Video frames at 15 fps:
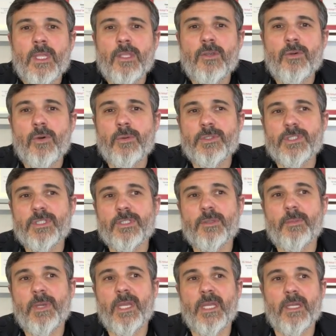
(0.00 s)
you always hear the
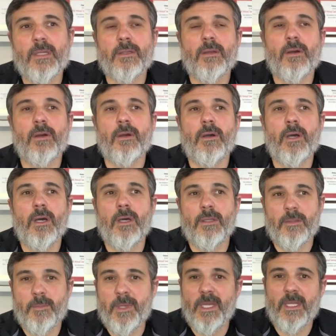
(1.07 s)
main
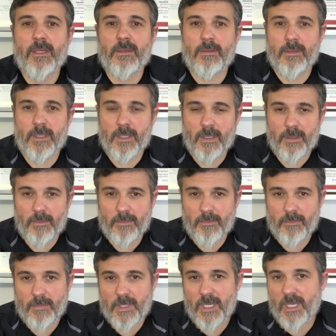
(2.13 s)

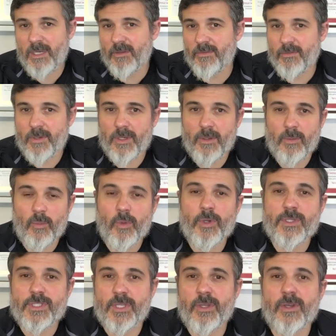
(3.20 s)
kind of
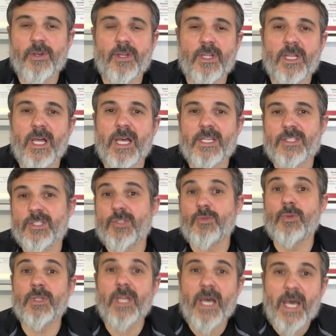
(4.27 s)
words that you hear in class is
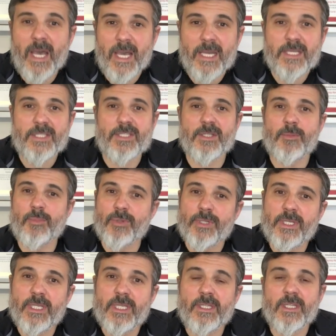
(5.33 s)
relax and
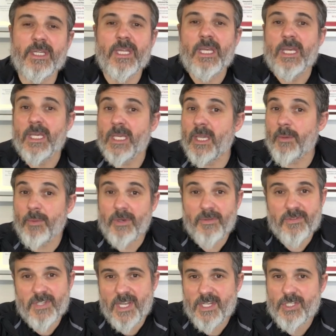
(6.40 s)
breathe and get rid of
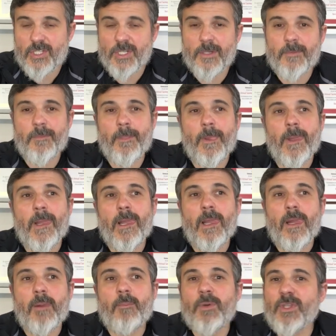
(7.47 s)
tension.
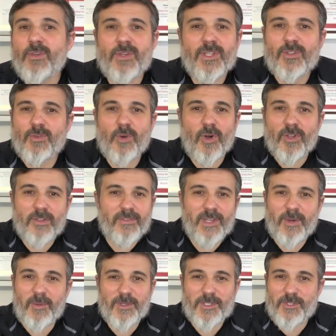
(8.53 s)
But you can do all of
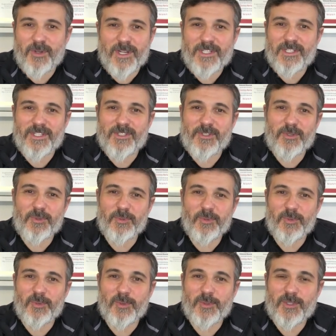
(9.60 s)
that while stretching. So
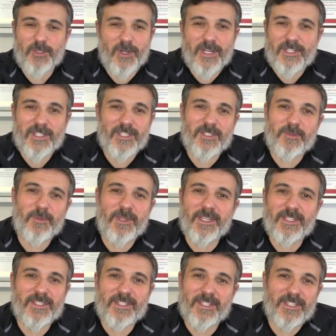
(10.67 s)
stretching to me
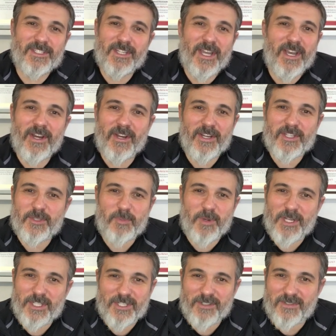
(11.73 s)
is an entire
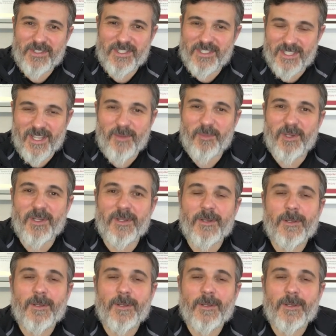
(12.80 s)
expression of Systema.